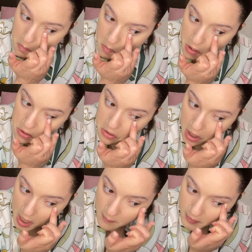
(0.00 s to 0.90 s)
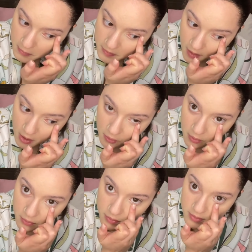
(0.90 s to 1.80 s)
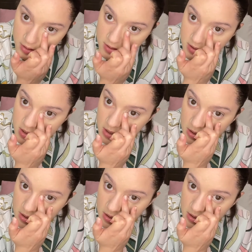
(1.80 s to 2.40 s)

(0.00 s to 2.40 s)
And you're happy with how the concealer